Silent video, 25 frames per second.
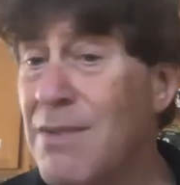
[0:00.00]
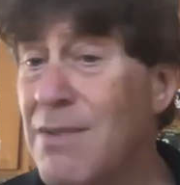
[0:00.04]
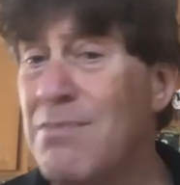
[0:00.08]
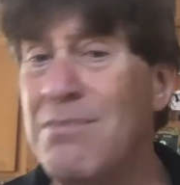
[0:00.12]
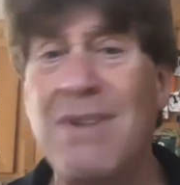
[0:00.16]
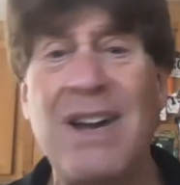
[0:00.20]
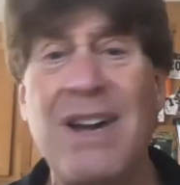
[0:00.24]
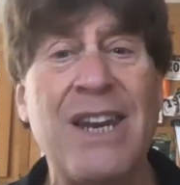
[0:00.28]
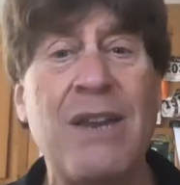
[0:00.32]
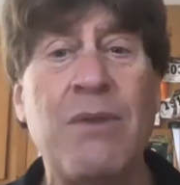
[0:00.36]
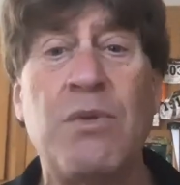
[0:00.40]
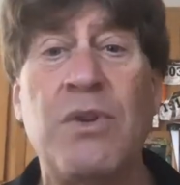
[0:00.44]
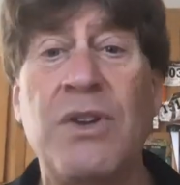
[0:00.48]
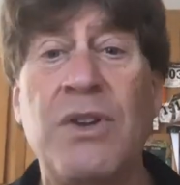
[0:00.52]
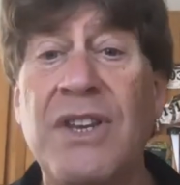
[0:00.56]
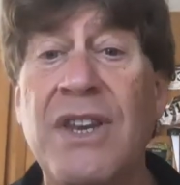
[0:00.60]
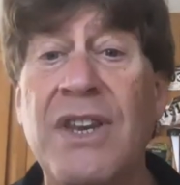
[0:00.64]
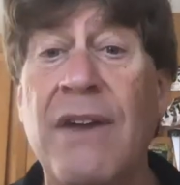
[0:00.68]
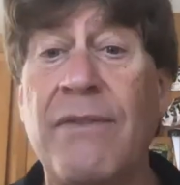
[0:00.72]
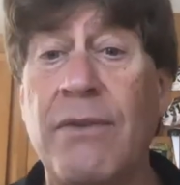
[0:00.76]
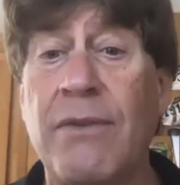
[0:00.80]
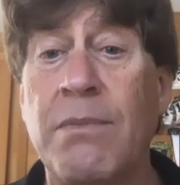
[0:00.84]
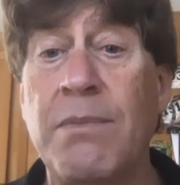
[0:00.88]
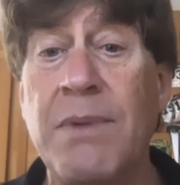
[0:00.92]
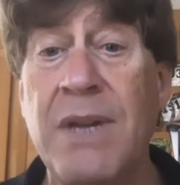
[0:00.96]
Money will
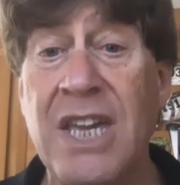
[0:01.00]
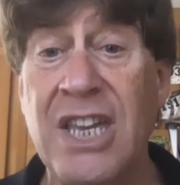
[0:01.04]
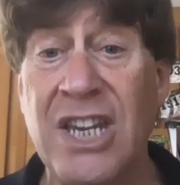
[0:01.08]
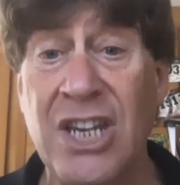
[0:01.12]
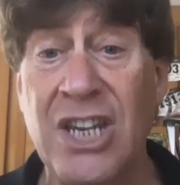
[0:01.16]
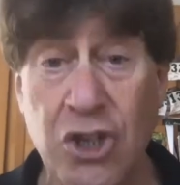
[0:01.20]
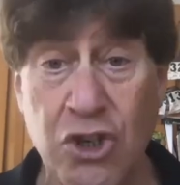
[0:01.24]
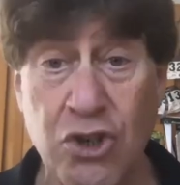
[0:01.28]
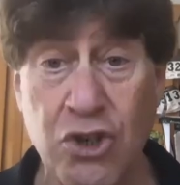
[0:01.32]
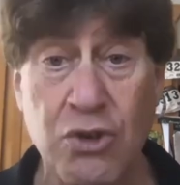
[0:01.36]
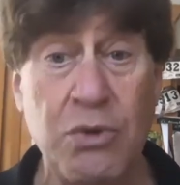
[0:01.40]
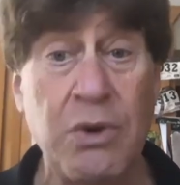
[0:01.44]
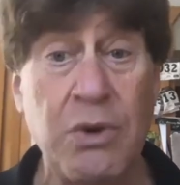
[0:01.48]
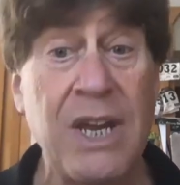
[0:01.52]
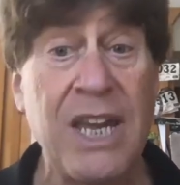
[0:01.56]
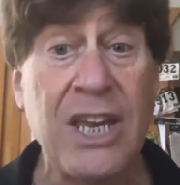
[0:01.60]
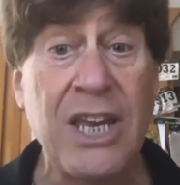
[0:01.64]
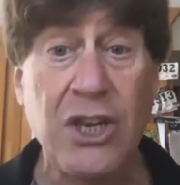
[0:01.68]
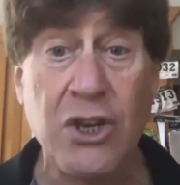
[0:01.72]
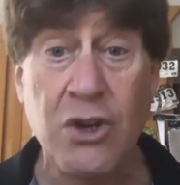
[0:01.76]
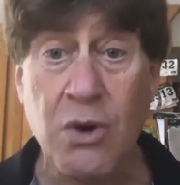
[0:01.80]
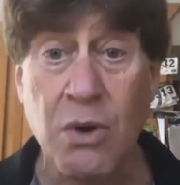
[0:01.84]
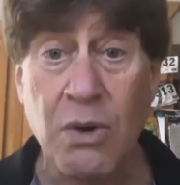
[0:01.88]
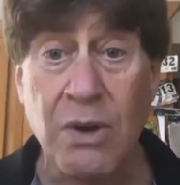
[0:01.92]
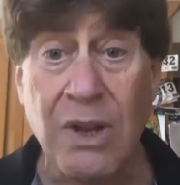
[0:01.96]
never be an issue
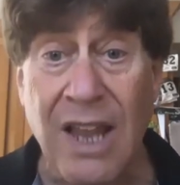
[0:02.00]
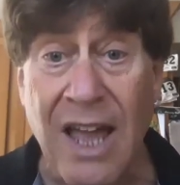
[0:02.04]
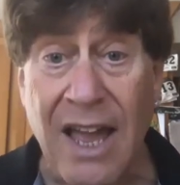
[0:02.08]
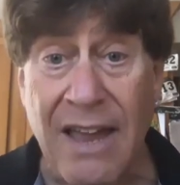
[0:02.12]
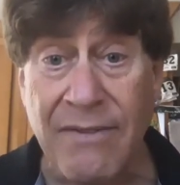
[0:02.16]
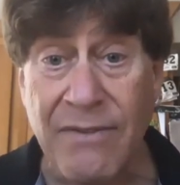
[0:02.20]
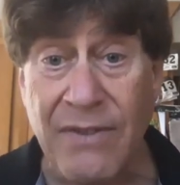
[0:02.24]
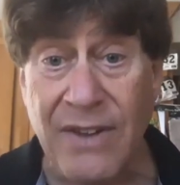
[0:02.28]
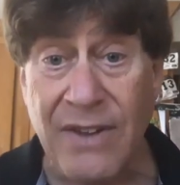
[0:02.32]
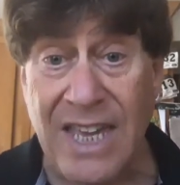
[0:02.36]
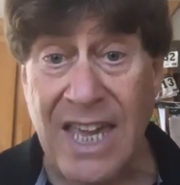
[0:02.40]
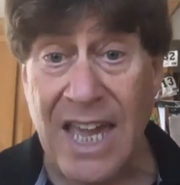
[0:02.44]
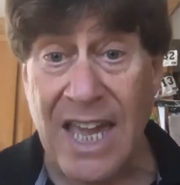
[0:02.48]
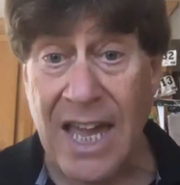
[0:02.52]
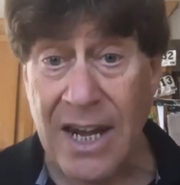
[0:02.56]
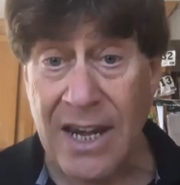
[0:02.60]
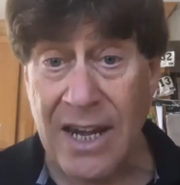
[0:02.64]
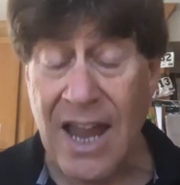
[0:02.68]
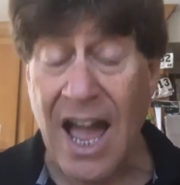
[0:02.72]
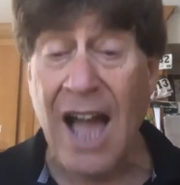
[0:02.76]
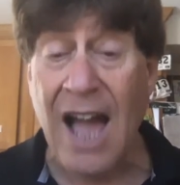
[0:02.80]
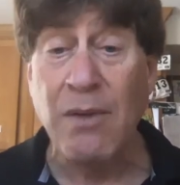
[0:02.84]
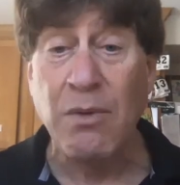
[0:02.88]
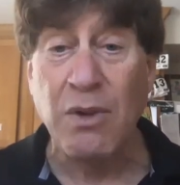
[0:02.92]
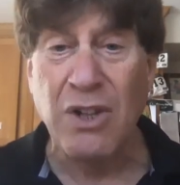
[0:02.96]
in your life again.
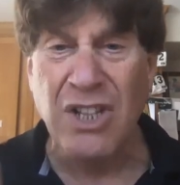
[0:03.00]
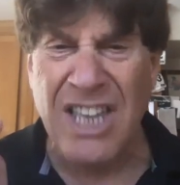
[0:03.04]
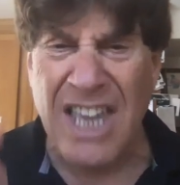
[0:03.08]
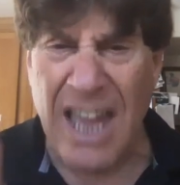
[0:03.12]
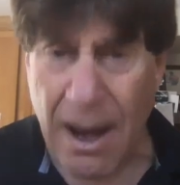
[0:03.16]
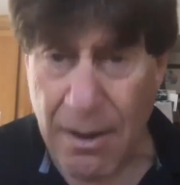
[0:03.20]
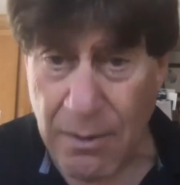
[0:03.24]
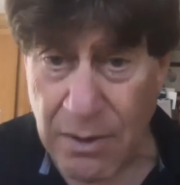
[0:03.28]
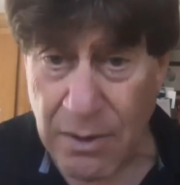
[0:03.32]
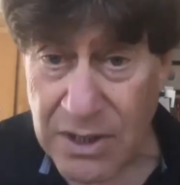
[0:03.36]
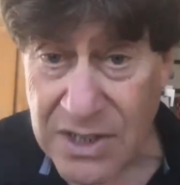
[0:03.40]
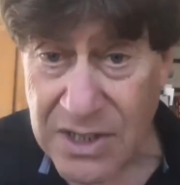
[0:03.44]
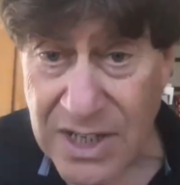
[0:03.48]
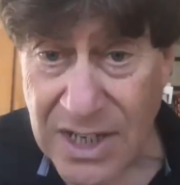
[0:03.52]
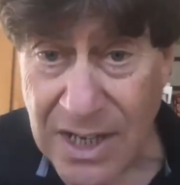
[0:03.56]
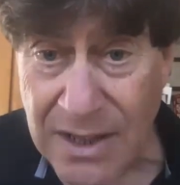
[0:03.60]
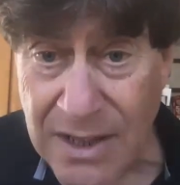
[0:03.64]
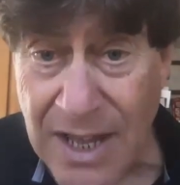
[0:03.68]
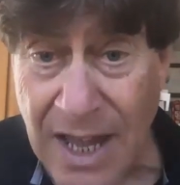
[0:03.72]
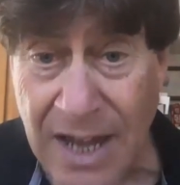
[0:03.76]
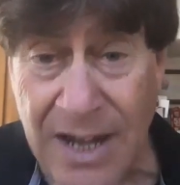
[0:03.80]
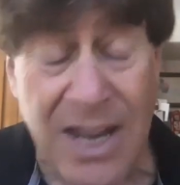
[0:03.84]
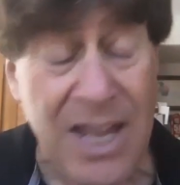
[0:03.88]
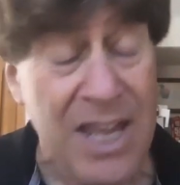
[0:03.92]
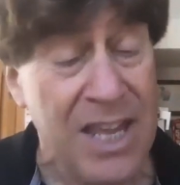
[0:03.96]
I will guarantee
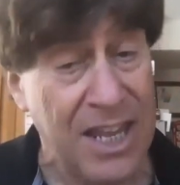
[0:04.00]
that.